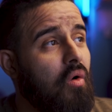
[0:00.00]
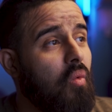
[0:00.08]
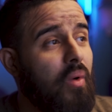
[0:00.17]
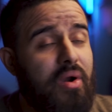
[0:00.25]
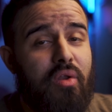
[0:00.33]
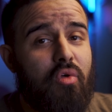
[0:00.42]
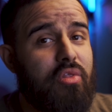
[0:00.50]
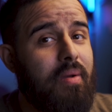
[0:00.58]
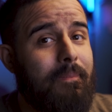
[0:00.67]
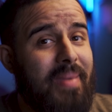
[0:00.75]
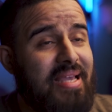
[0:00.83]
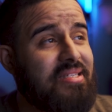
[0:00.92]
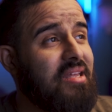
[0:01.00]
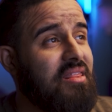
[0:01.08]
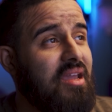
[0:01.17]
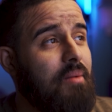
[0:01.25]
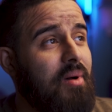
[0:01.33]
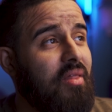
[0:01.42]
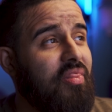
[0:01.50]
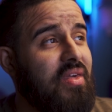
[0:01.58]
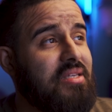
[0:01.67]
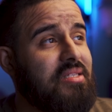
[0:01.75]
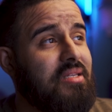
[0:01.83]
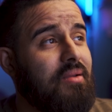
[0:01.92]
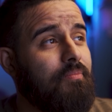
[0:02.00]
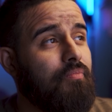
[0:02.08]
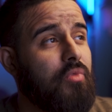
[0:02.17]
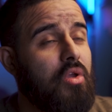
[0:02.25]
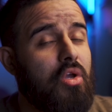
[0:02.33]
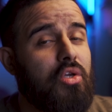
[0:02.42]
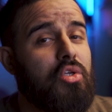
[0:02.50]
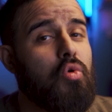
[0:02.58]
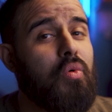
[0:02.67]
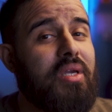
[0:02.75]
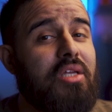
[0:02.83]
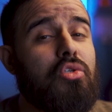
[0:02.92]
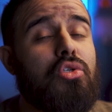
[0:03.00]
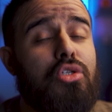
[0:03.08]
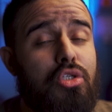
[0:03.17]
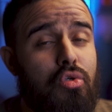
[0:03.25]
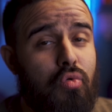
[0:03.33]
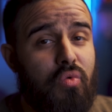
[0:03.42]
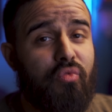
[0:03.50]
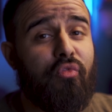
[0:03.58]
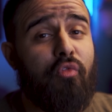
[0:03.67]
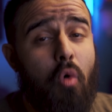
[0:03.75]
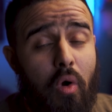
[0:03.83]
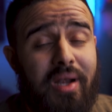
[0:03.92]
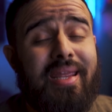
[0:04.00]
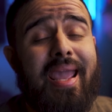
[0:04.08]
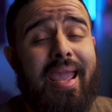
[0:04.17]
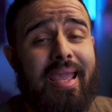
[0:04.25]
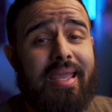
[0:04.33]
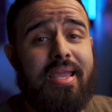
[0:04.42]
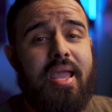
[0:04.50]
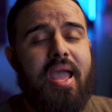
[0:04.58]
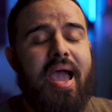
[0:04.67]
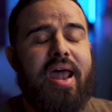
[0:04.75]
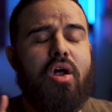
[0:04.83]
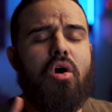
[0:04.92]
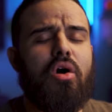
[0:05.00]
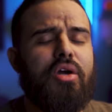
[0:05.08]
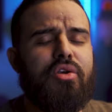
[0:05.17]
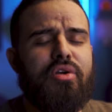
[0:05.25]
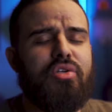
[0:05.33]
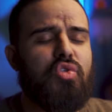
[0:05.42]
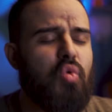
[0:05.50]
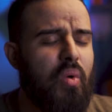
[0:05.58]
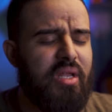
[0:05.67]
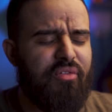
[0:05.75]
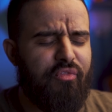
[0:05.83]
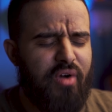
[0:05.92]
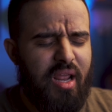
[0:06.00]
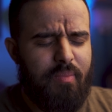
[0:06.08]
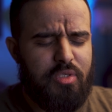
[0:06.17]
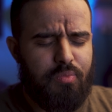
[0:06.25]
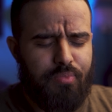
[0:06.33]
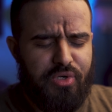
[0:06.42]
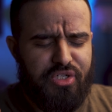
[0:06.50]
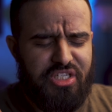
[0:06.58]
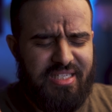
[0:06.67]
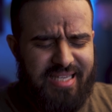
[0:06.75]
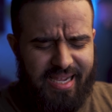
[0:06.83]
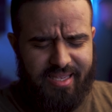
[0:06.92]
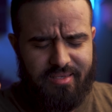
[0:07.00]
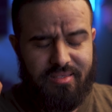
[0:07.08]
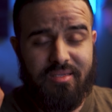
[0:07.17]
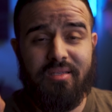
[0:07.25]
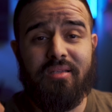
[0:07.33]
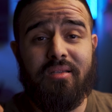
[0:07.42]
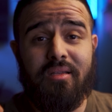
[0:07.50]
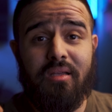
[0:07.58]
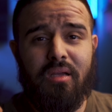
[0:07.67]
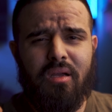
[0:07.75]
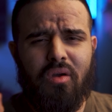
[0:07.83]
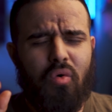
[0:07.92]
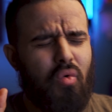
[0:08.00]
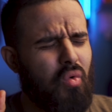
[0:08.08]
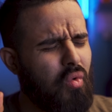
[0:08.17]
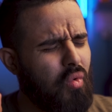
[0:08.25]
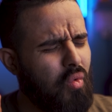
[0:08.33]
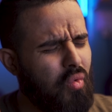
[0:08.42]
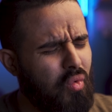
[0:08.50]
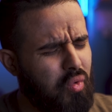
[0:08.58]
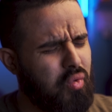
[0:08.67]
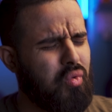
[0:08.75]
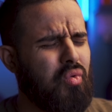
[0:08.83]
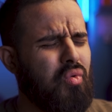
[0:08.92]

Want to know the amazing thing about this? You can shoot 4K at 120 frames per second. Ooh.